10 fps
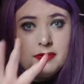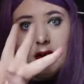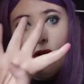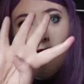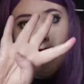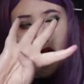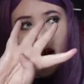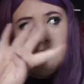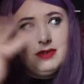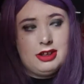4
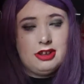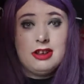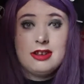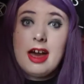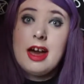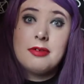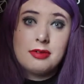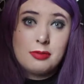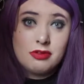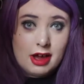is Vegeta
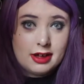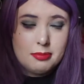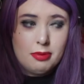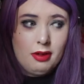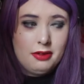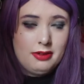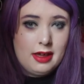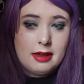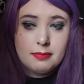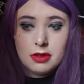from Dragon Ball
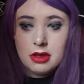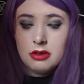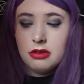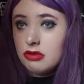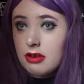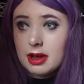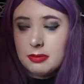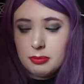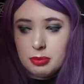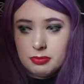Z. So
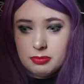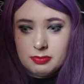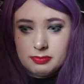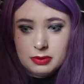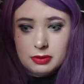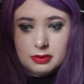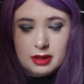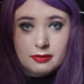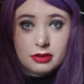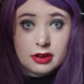
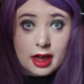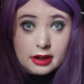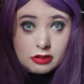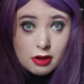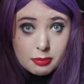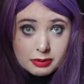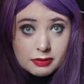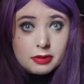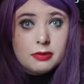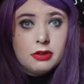I've just kind of dropped my
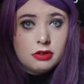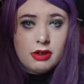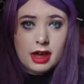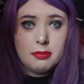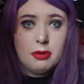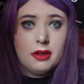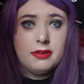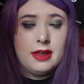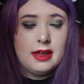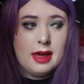phone. So Dragon
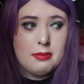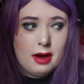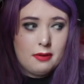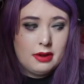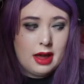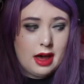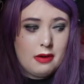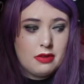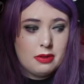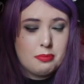Ball Z came out when
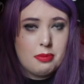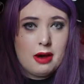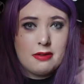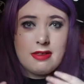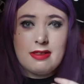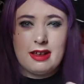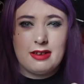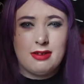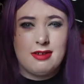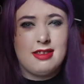I was about
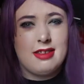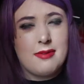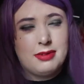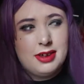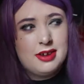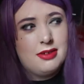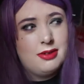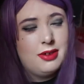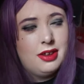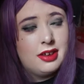6 or 7
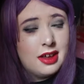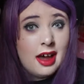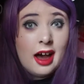years old,